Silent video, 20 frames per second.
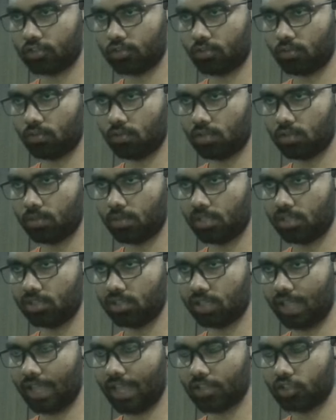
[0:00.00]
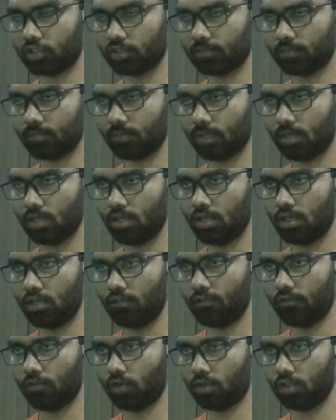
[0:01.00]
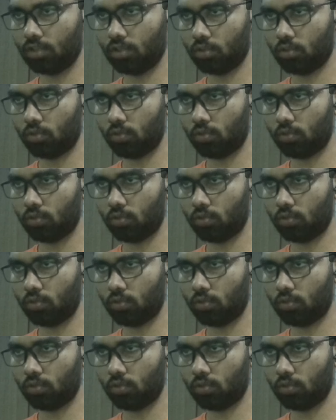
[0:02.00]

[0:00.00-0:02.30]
So this builds the cache for the